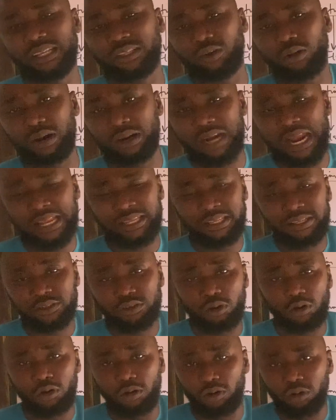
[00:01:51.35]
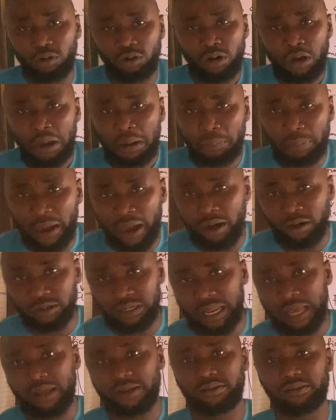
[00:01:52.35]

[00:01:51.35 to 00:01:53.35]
or grind into powder.